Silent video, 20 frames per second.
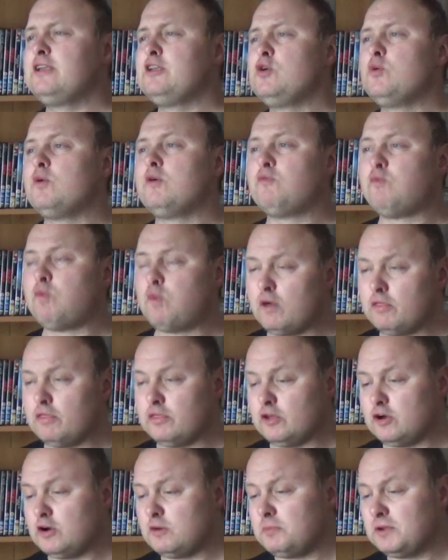knew of one
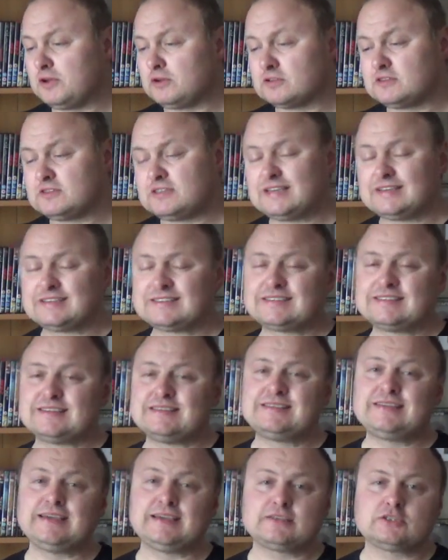though, because thanks to
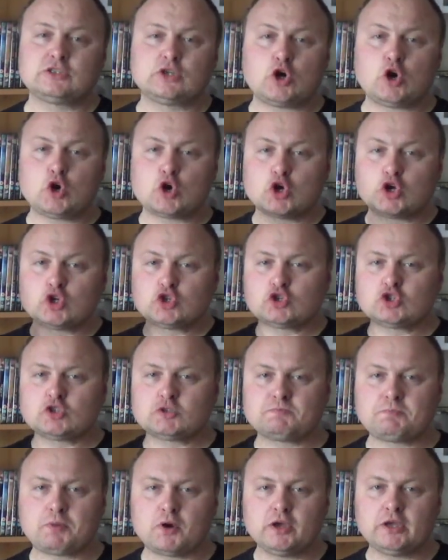TikTok,
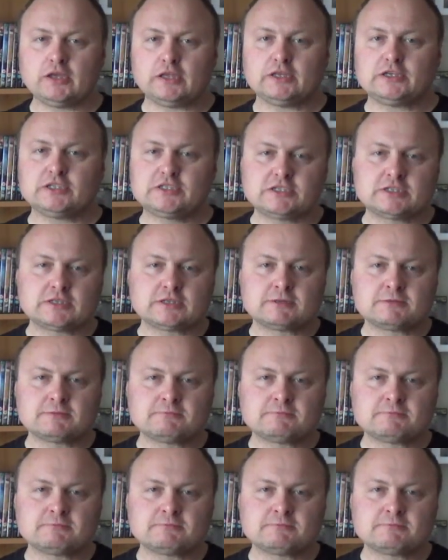spoilers,